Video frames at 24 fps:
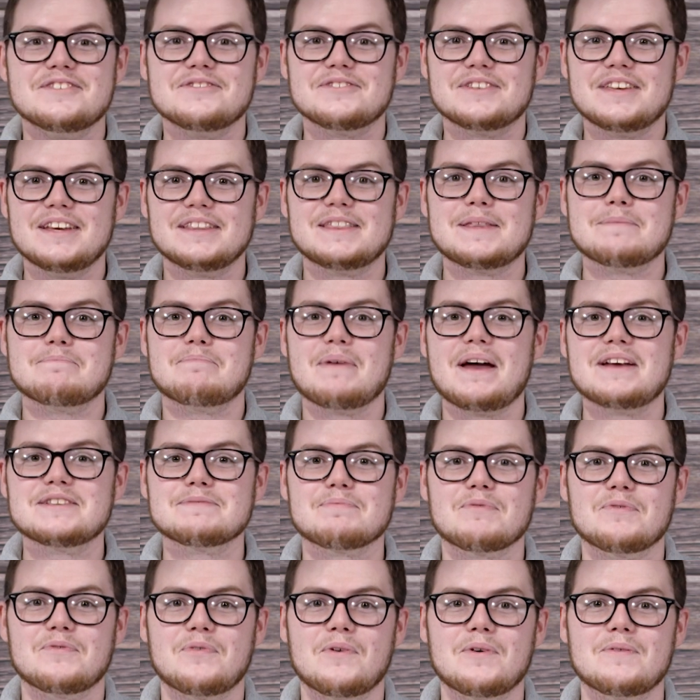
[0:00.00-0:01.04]
You can get the
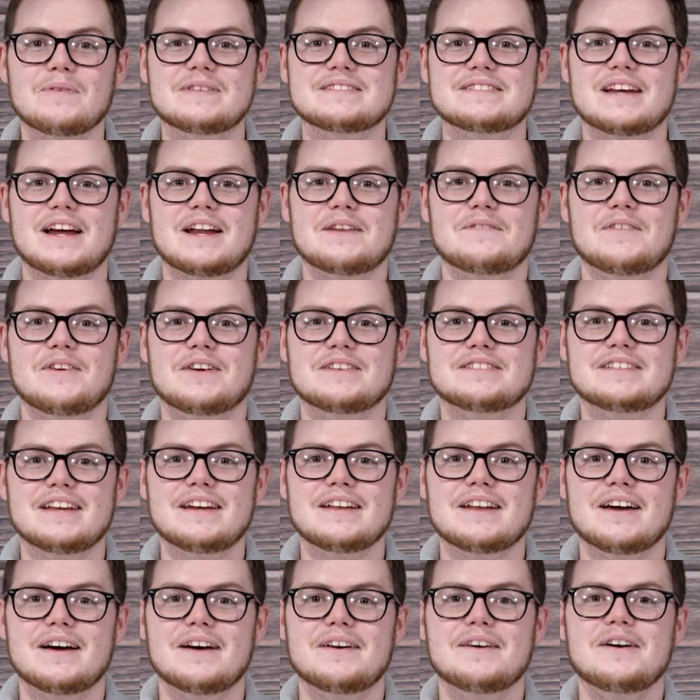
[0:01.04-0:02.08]
best performance out of your
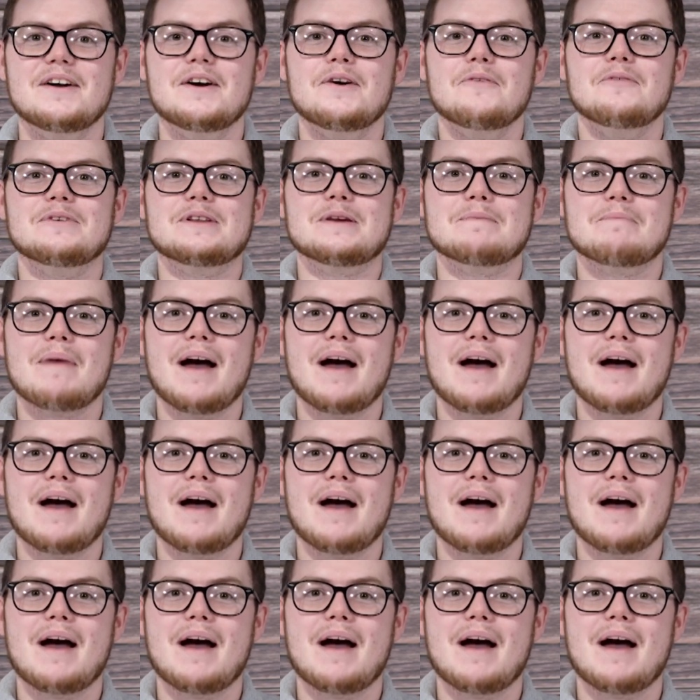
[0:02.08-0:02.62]
antenna when you